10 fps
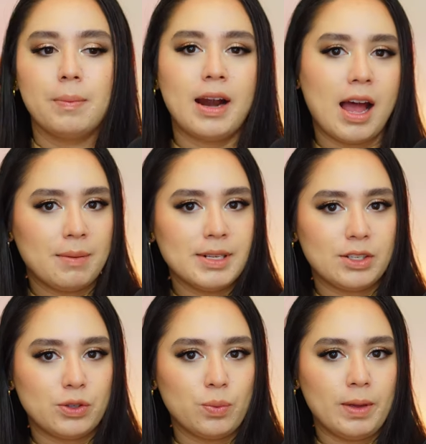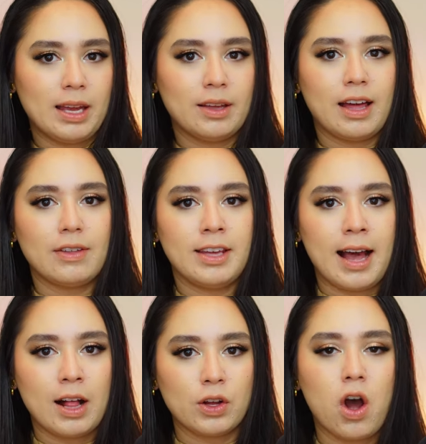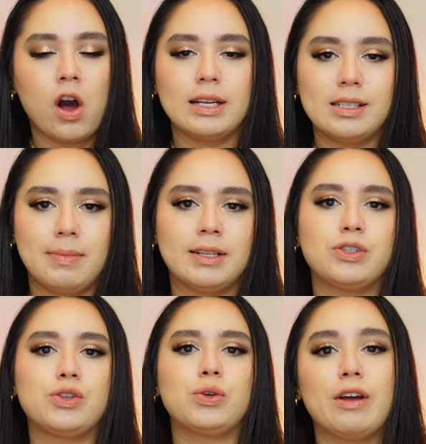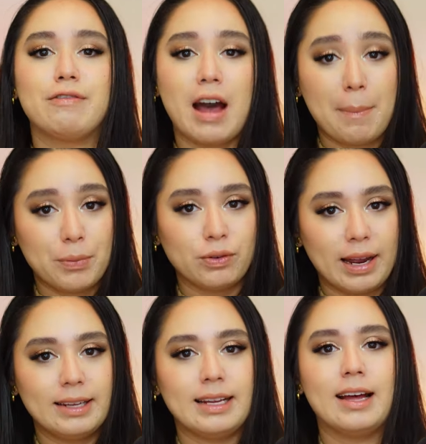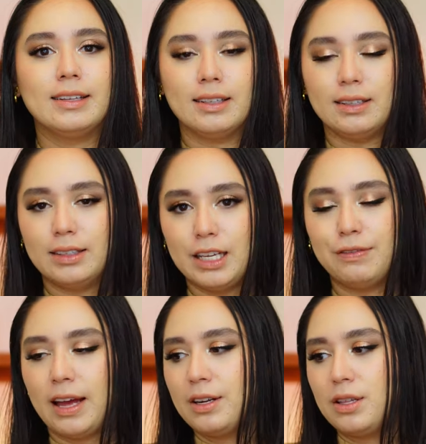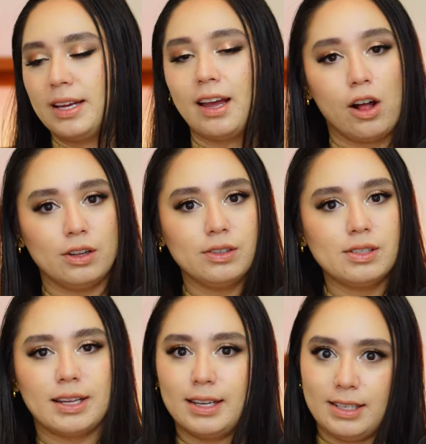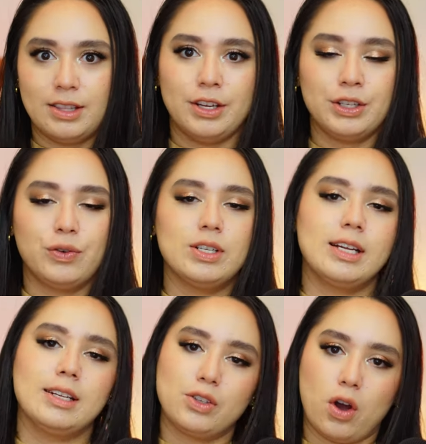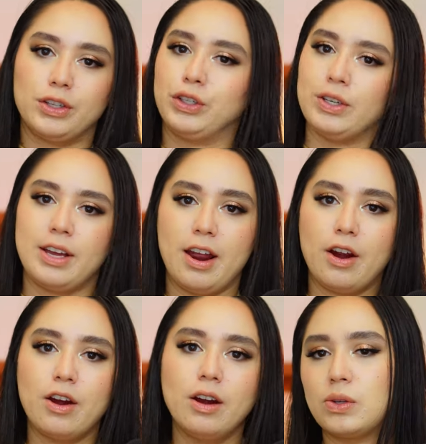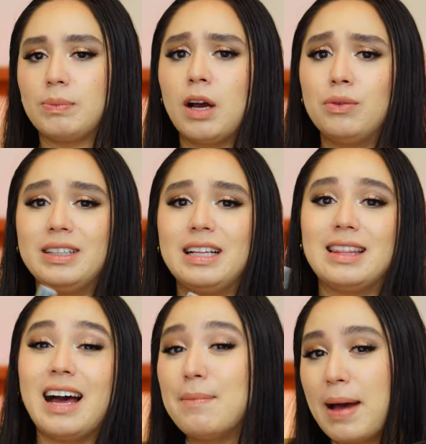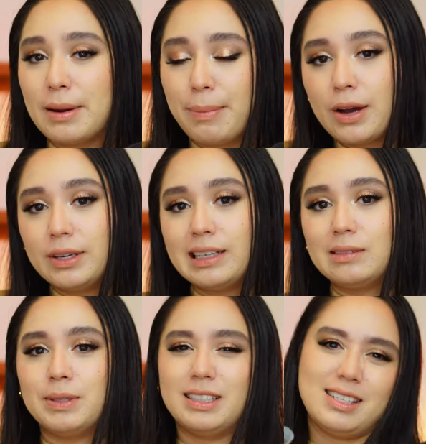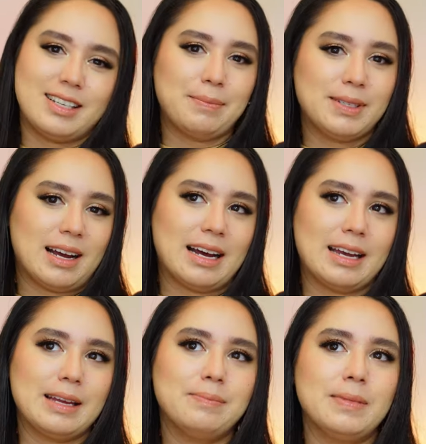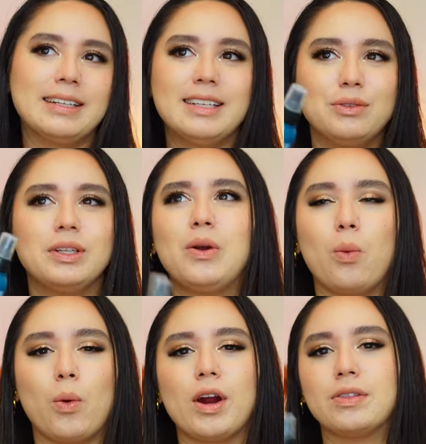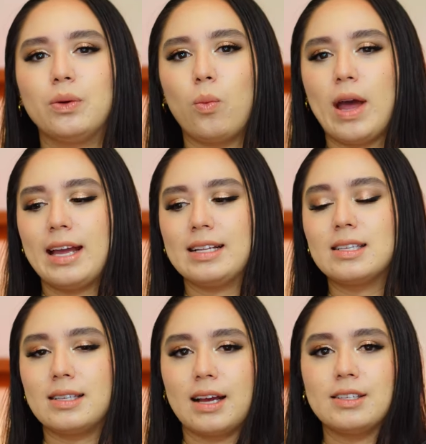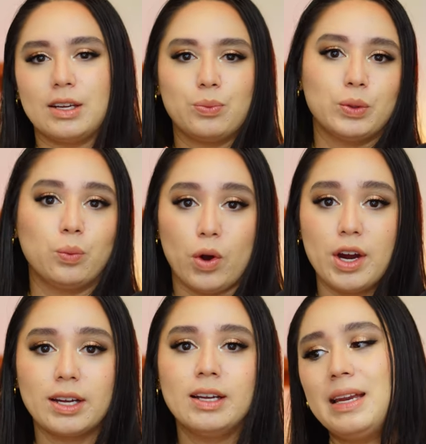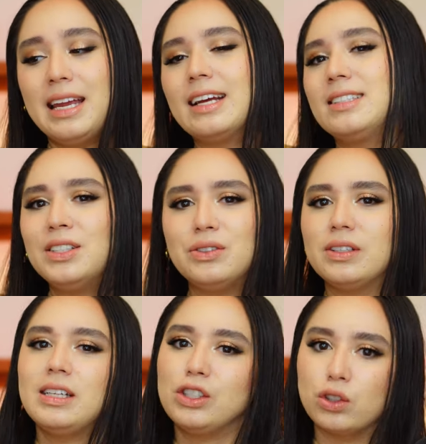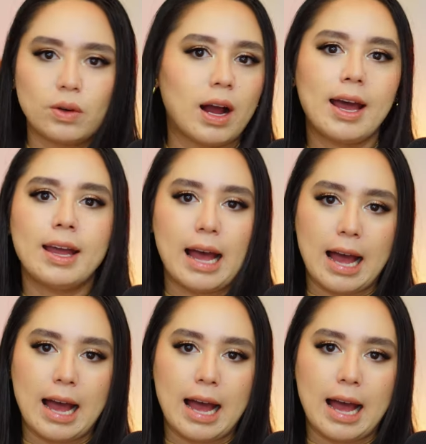But I am assuming that the alcohol is meant to evaporate and leave anything else that is in the ingredients on your hair. So I'm not really that mad about it, but at the same time, it didn't really work the way it says it would work, meaning it didn't really dry